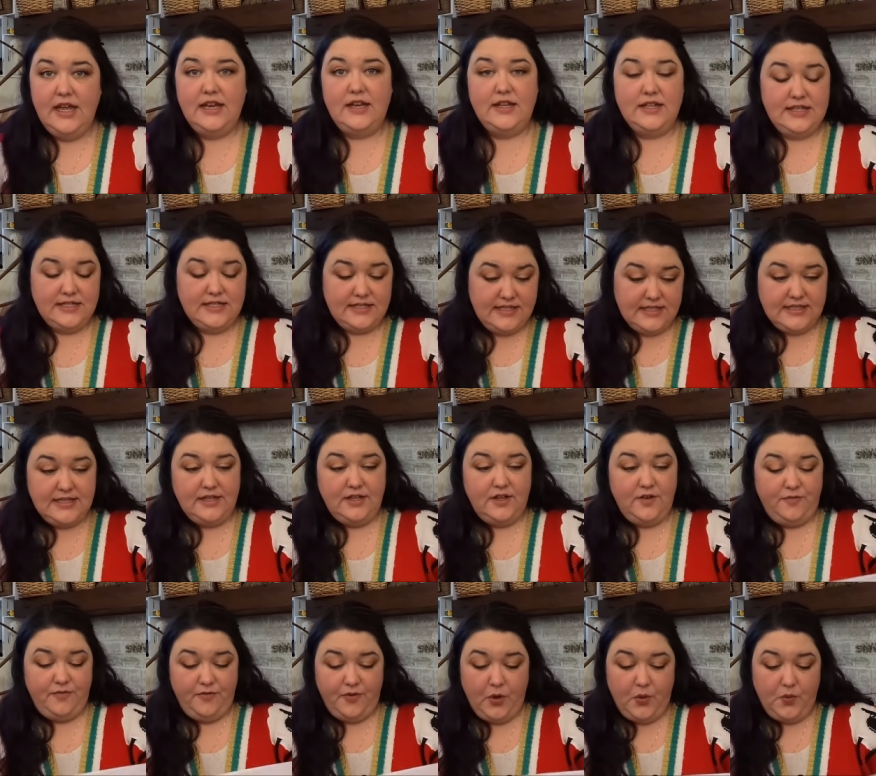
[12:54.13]
And this isn't
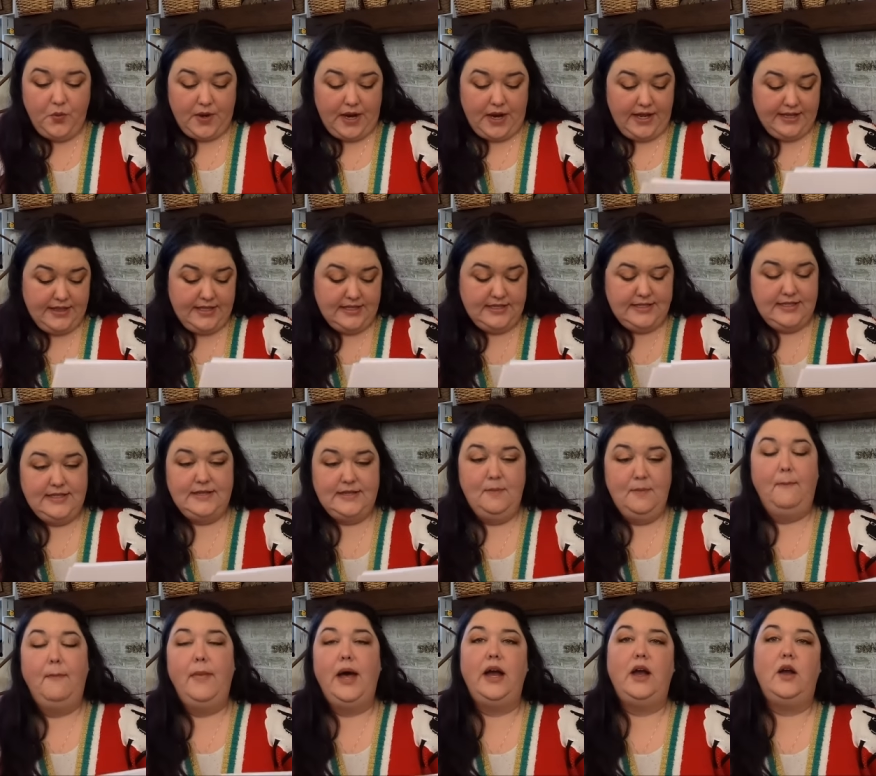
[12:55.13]
a full rug, this is a
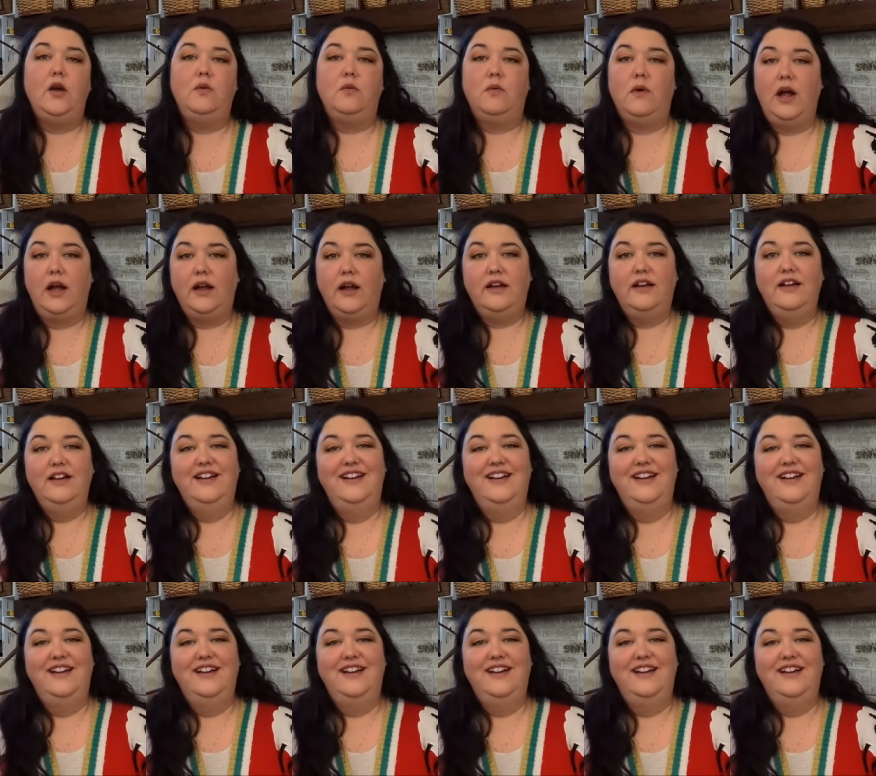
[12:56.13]
mug rug.